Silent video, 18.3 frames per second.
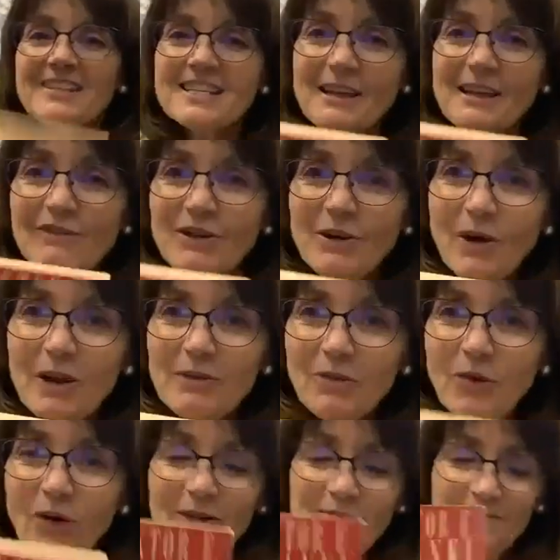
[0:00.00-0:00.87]
just give you one
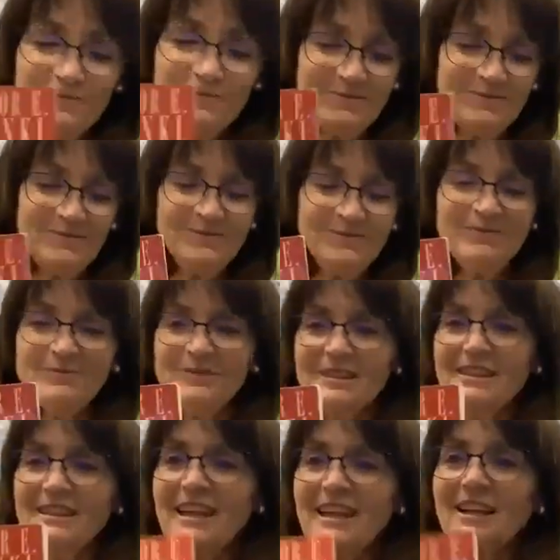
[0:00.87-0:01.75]
more
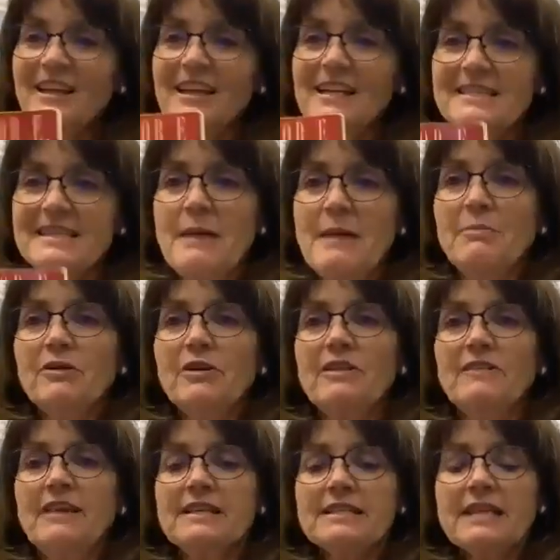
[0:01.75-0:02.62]
little example
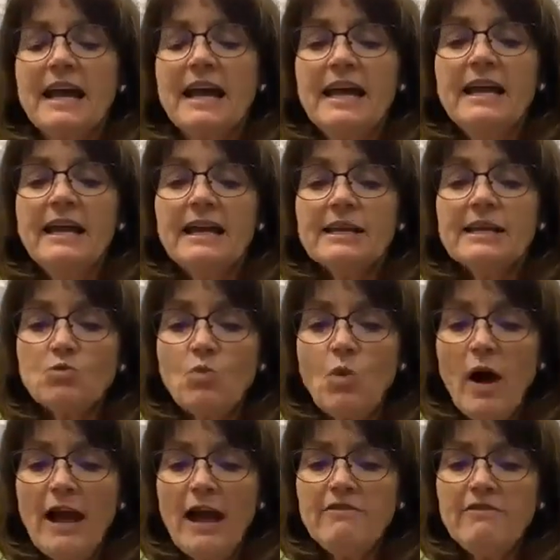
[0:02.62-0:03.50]
on this. His
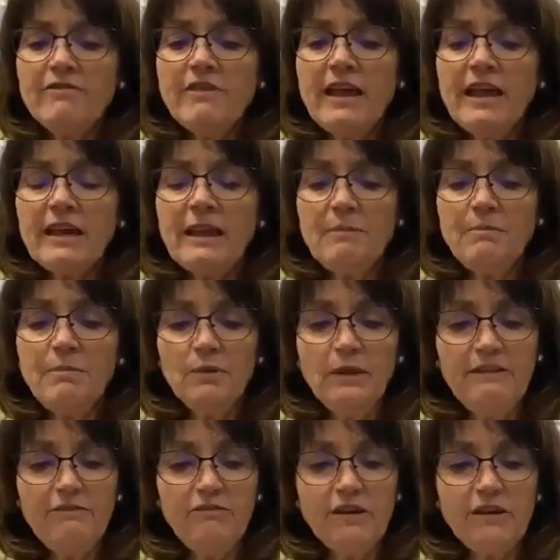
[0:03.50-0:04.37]
wife and I
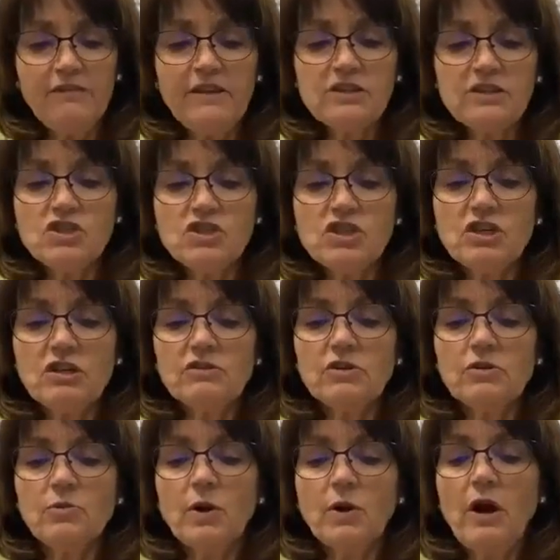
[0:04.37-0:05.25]
believe one of his
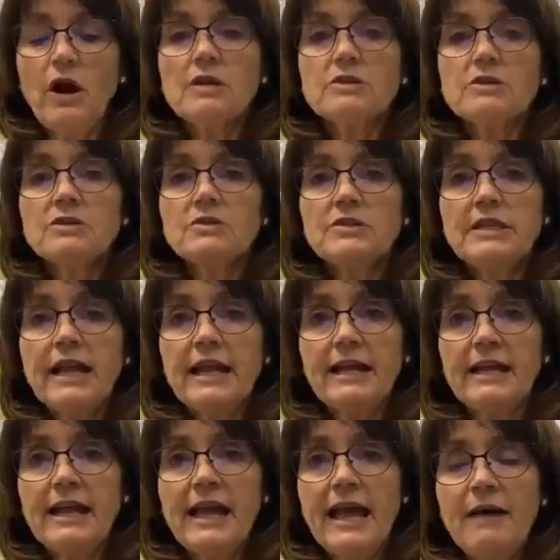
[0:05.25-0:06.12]
children were also
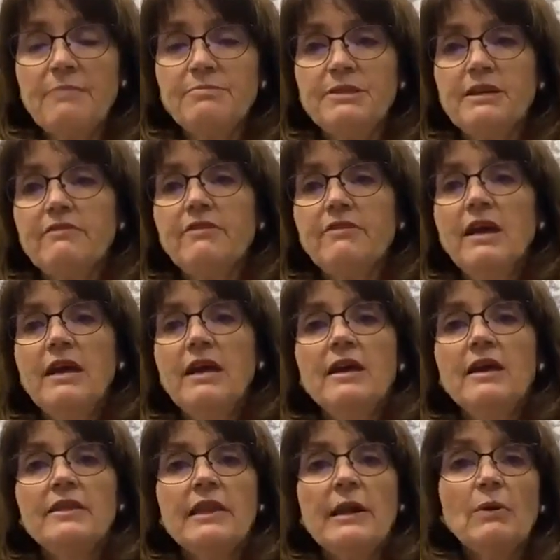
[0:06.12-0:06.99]
taken captive.
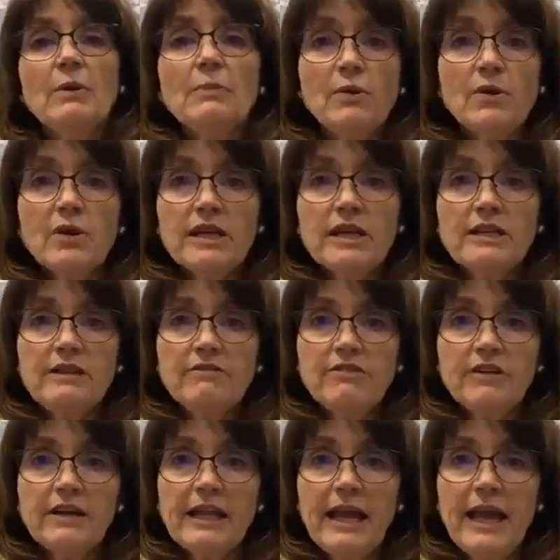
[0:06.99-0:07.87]
They were put in
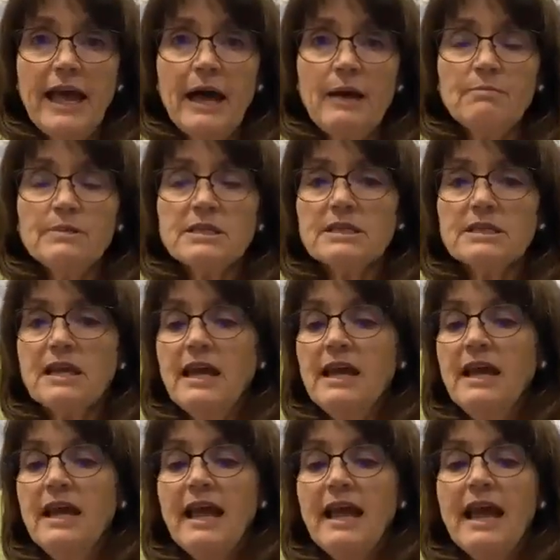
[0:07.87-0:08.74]
different camps,
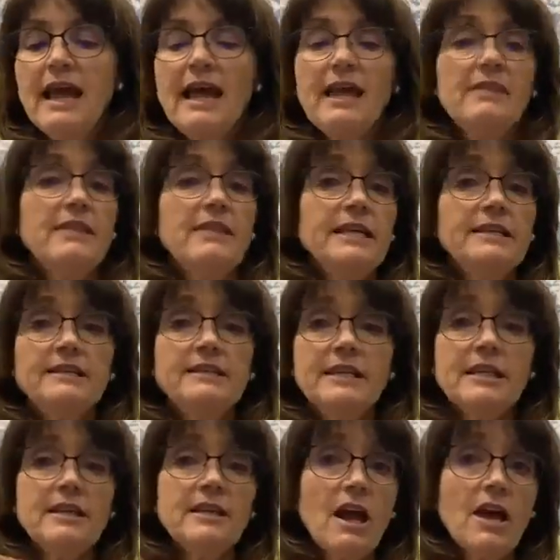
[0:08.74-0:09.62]
and they
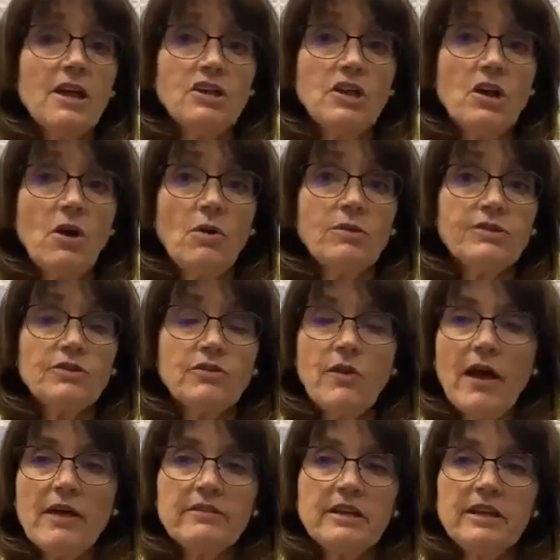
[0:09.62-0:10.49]
did not know
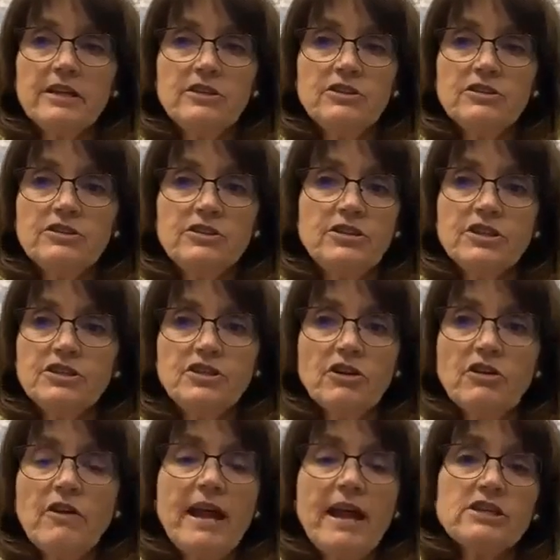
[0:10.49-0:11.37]
throughout the
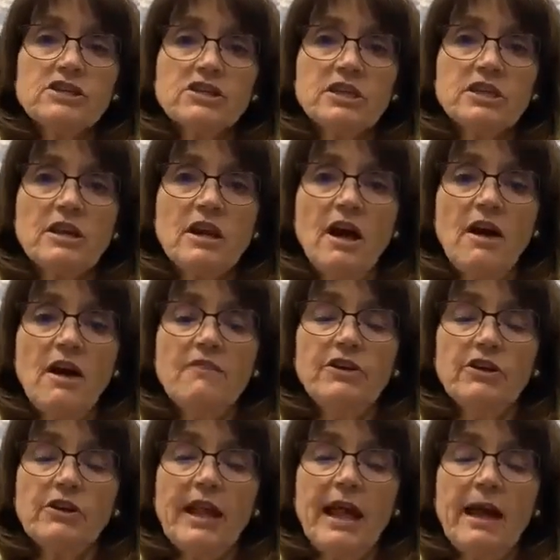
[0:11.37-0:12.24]
duration of
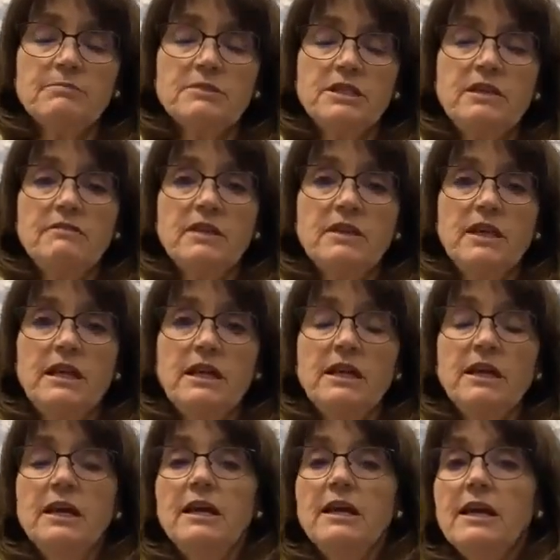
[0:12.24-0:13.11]
their
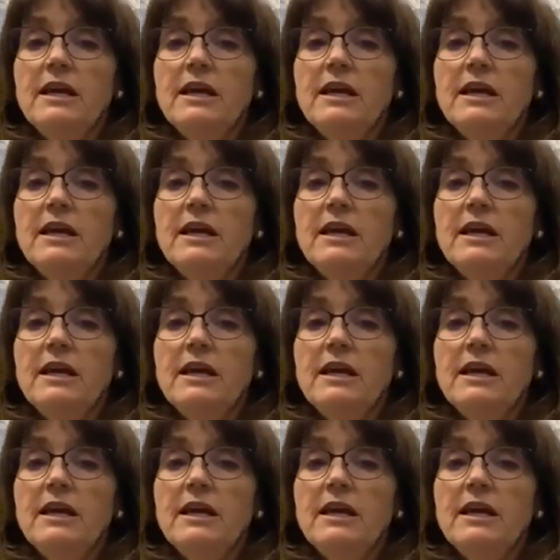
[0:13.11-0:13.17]
captivity